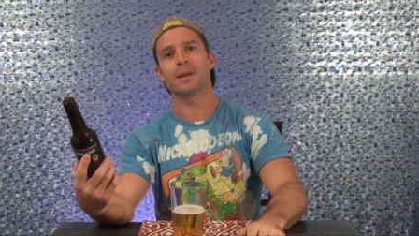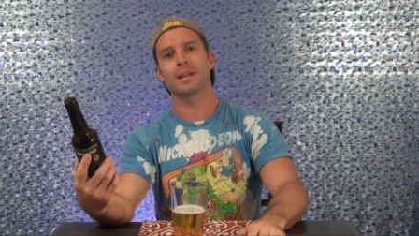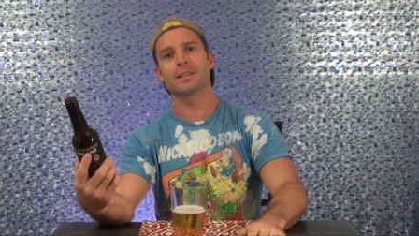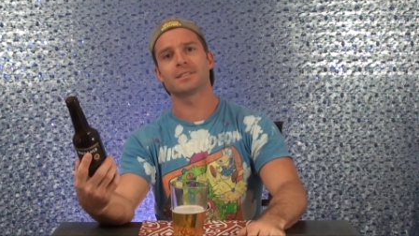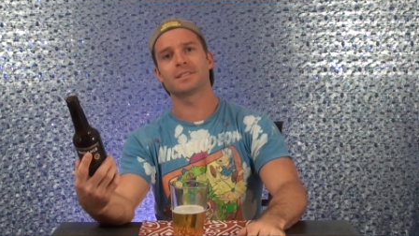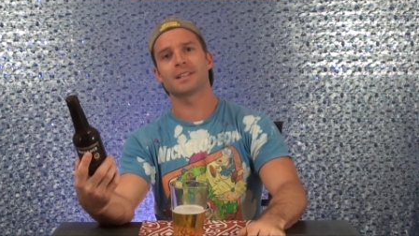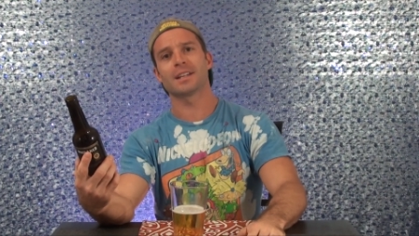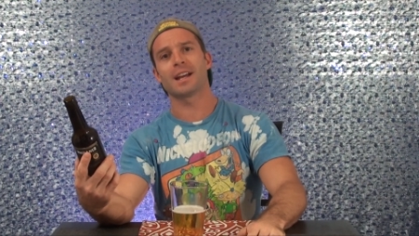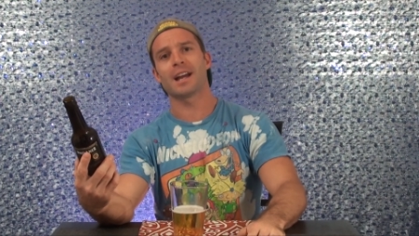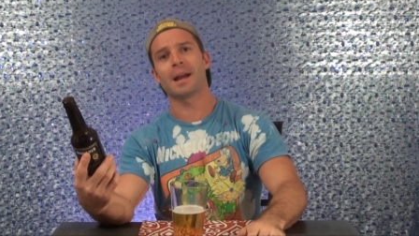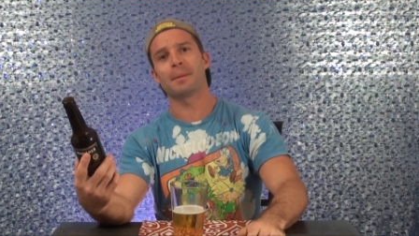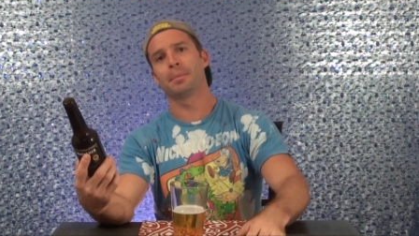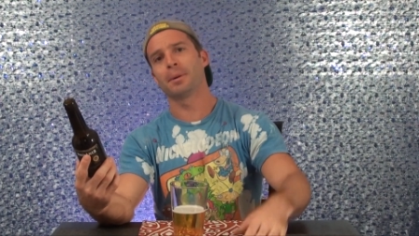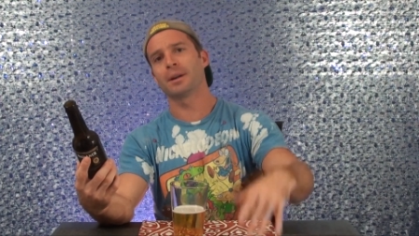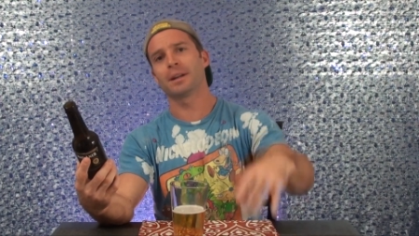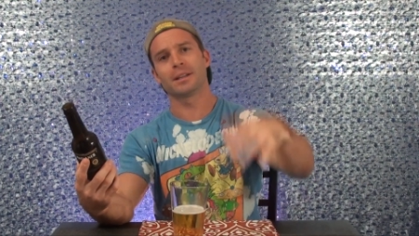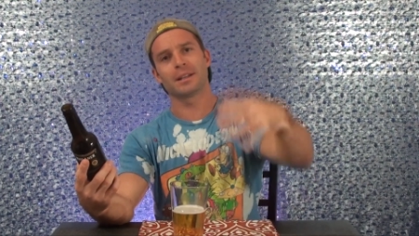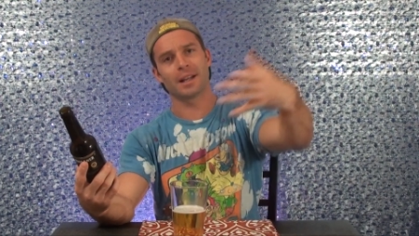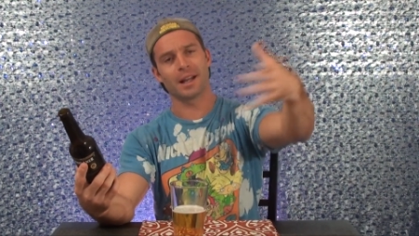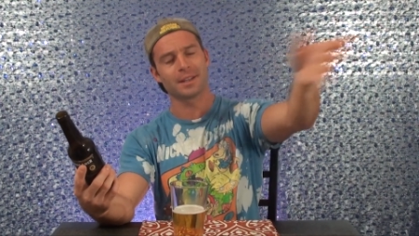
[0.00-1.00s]
It's I
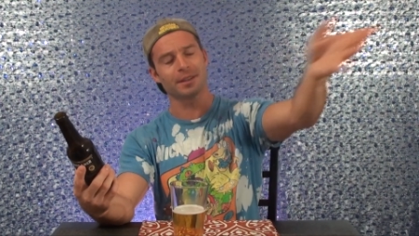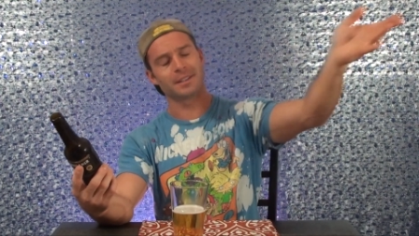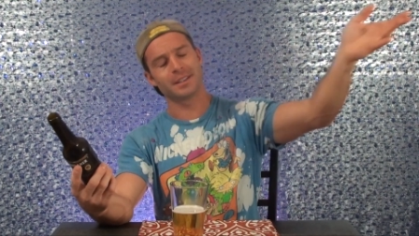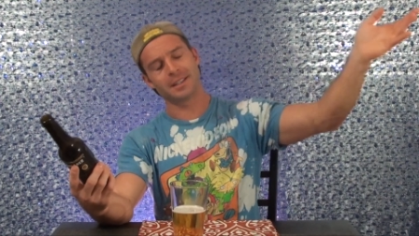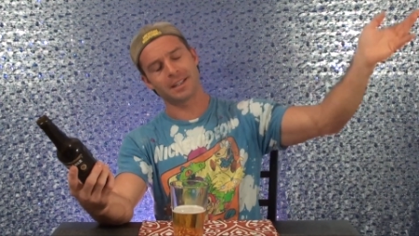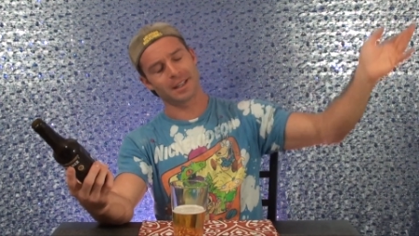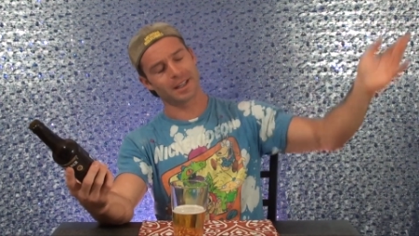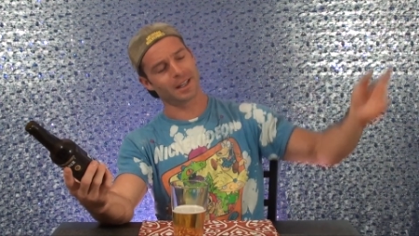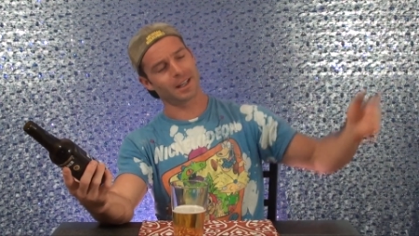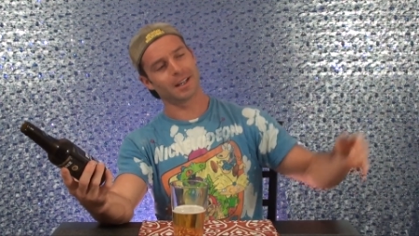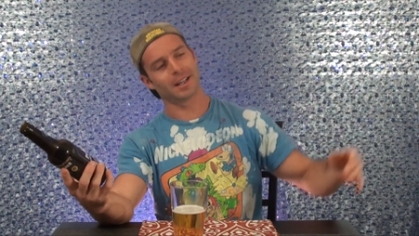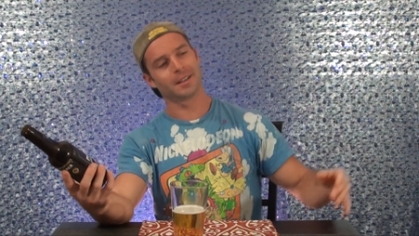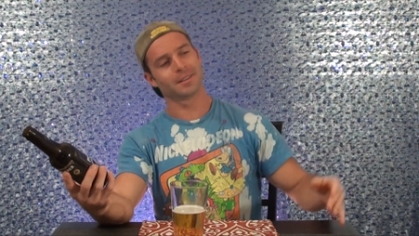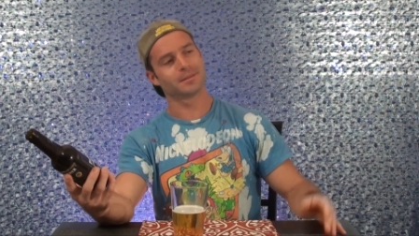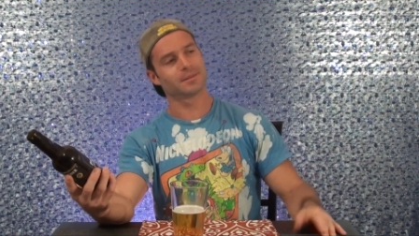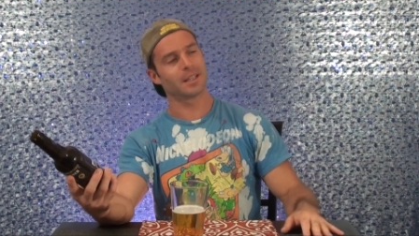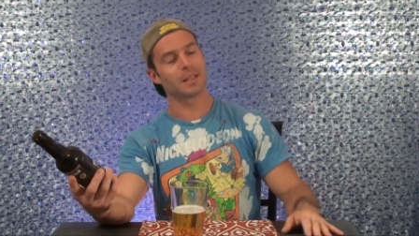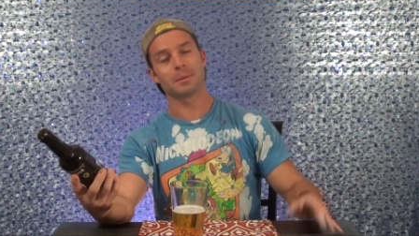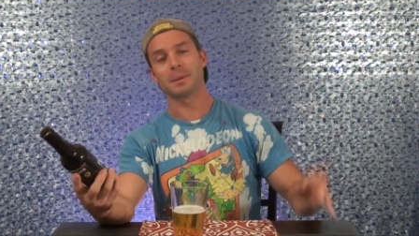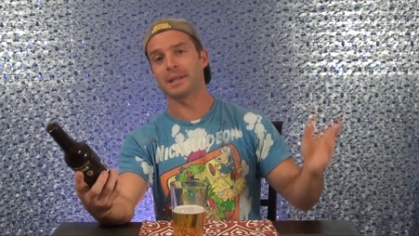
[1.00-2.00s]
put it on the
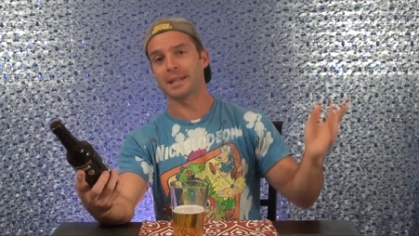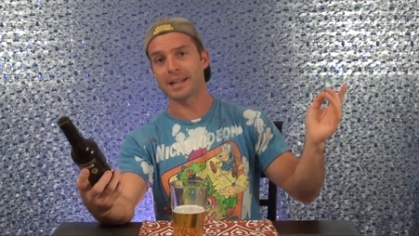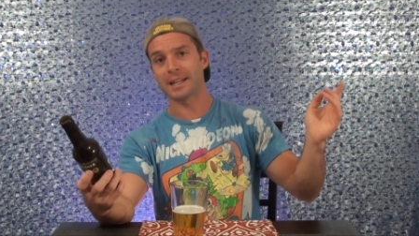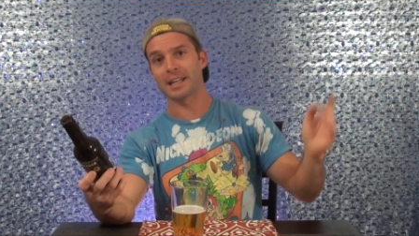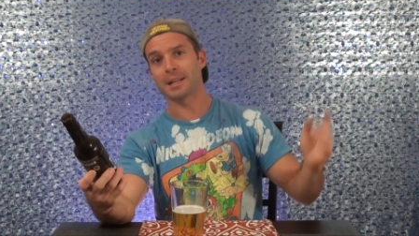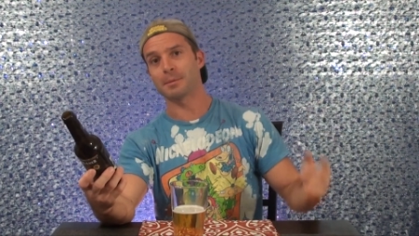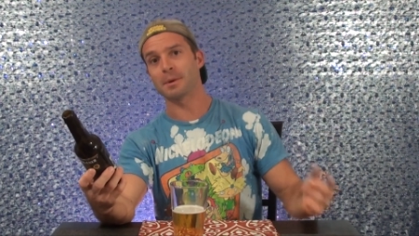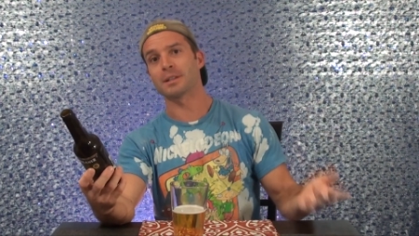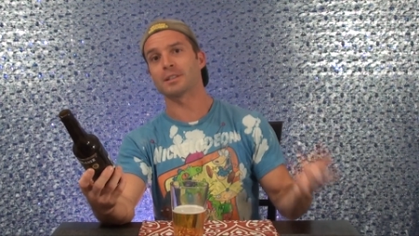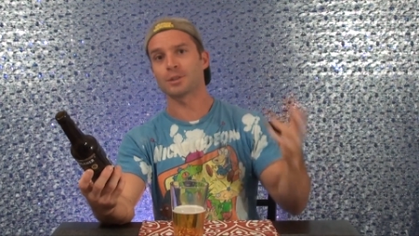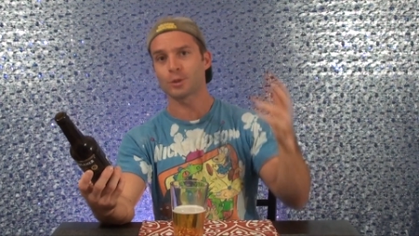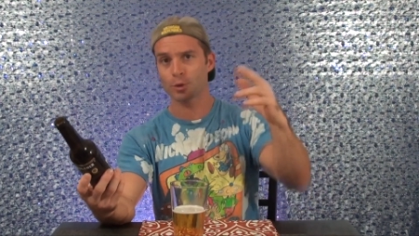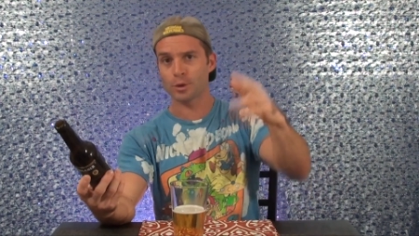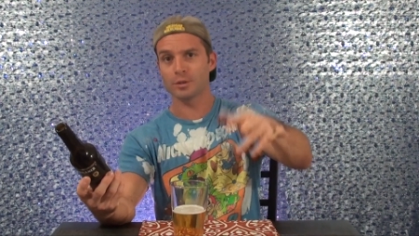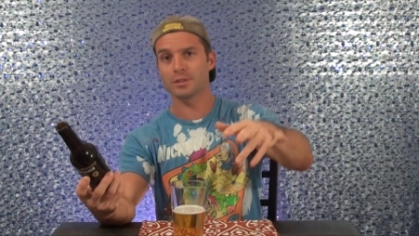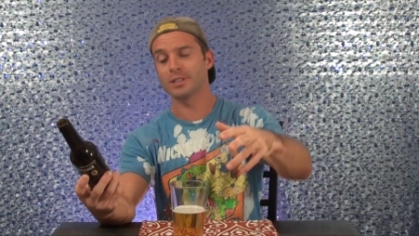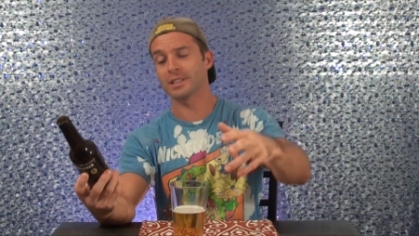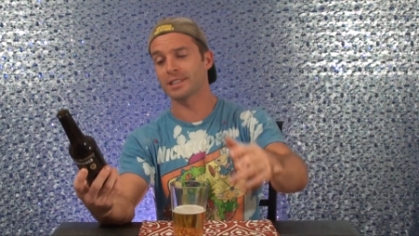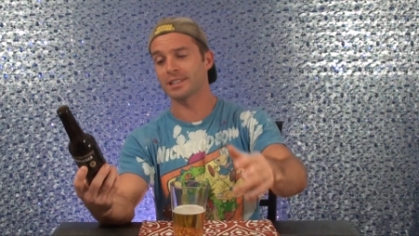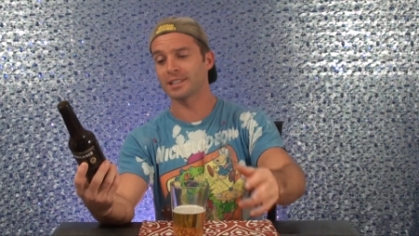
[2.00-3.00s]
beginning, but it's 2
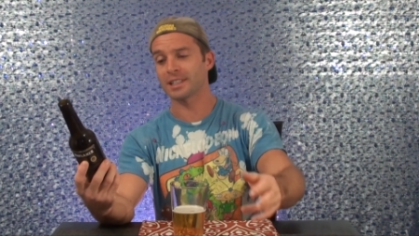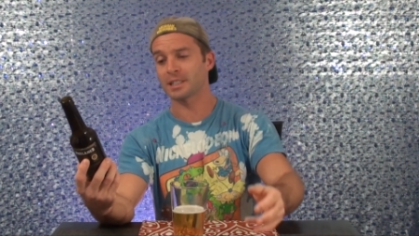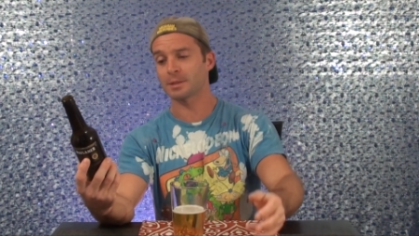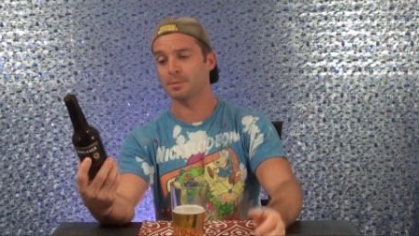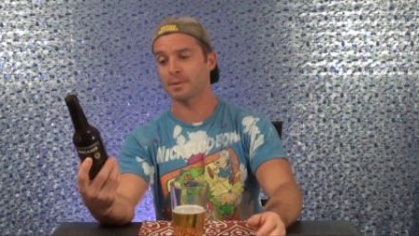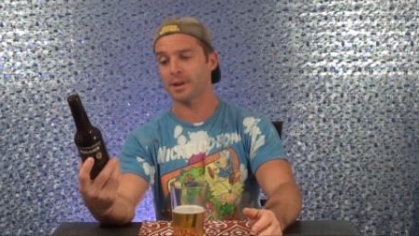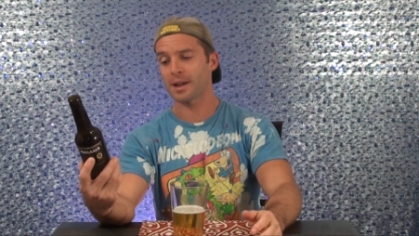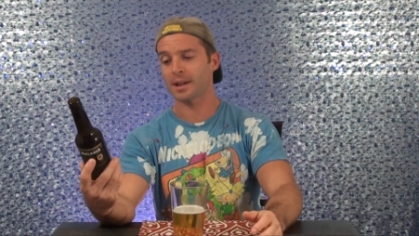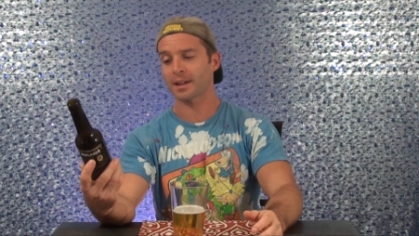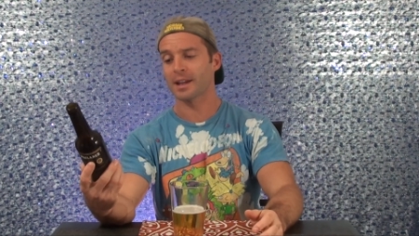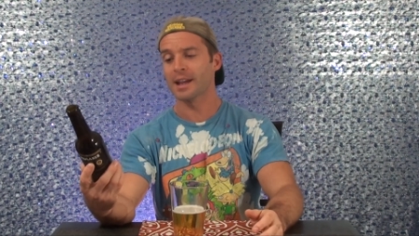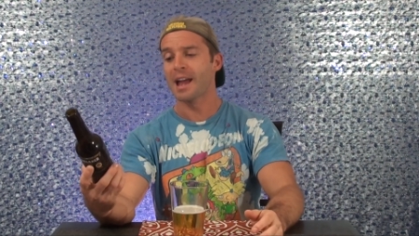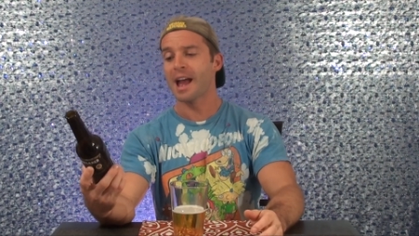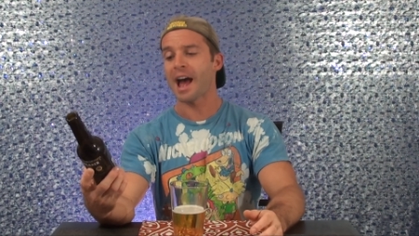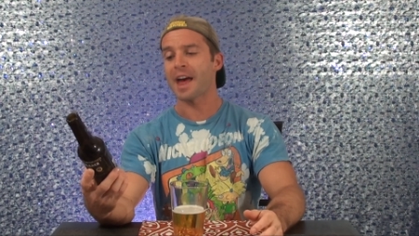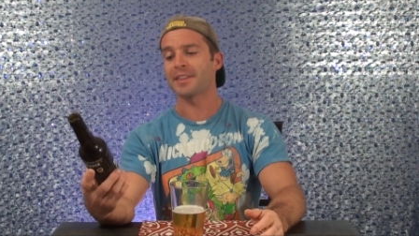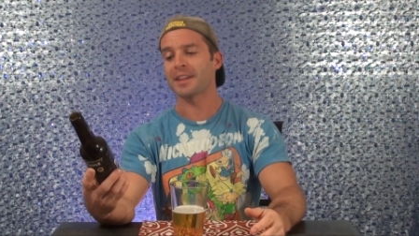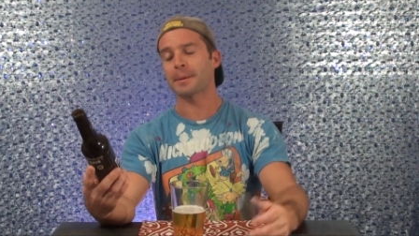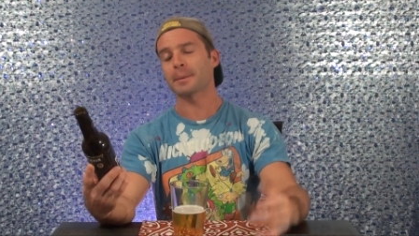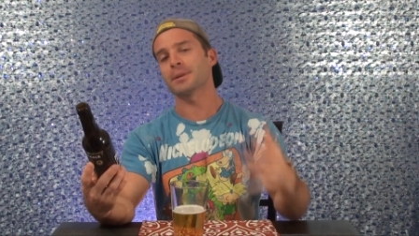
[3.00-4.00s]
Dudes in a Six Pack.
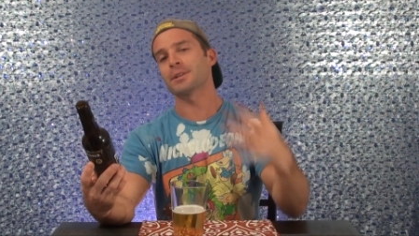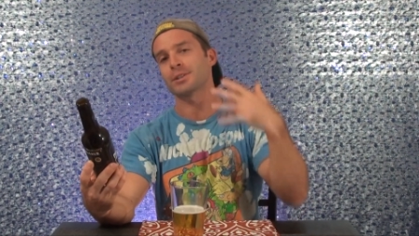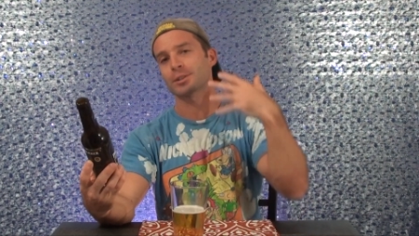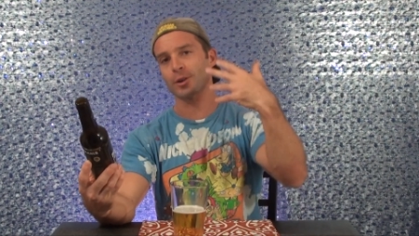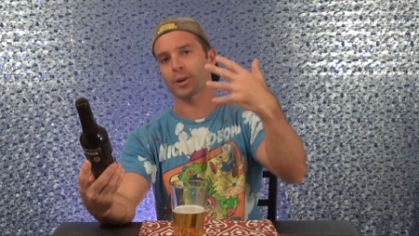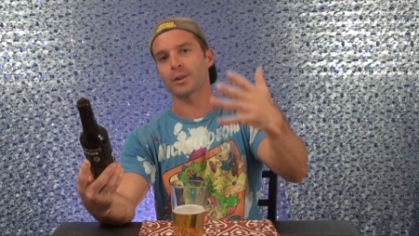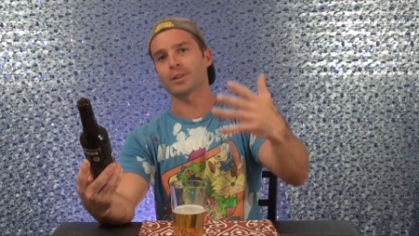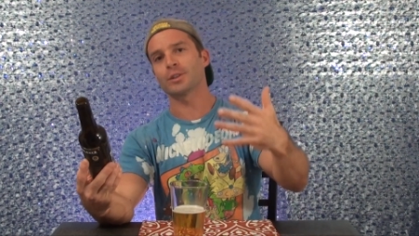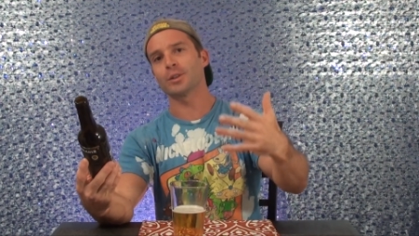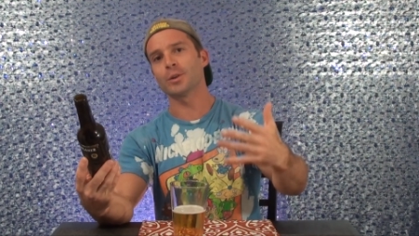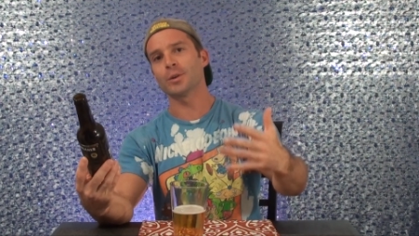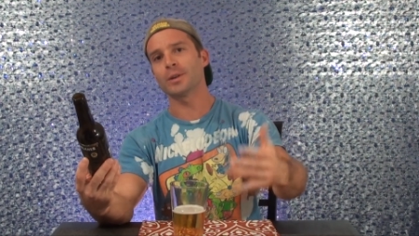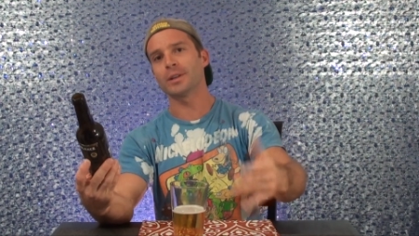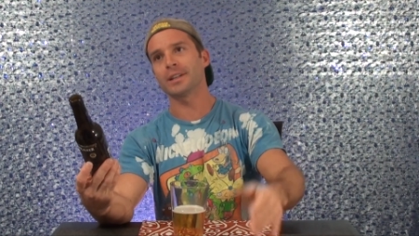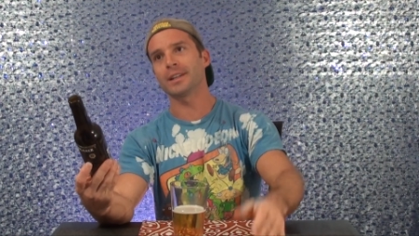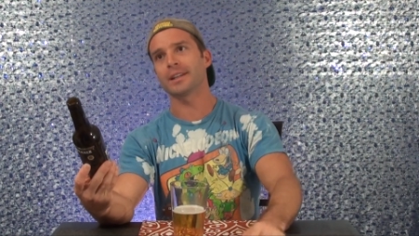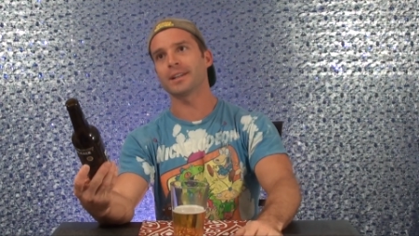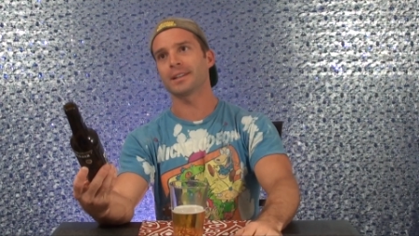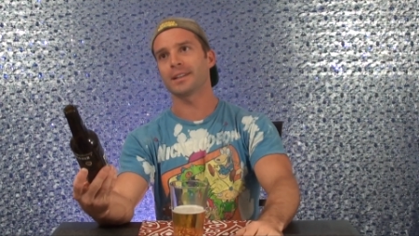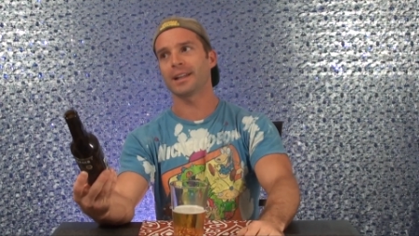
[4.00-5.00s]
I think I'm gonna start
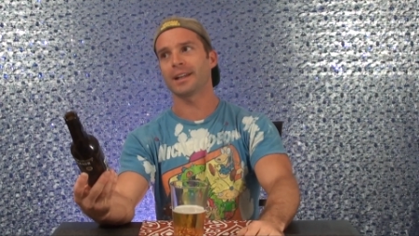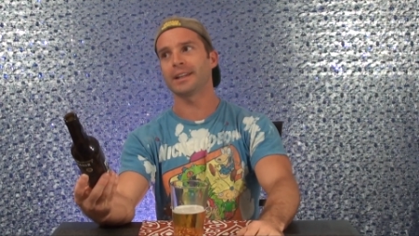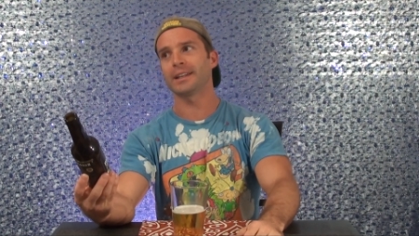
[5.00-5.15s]
doing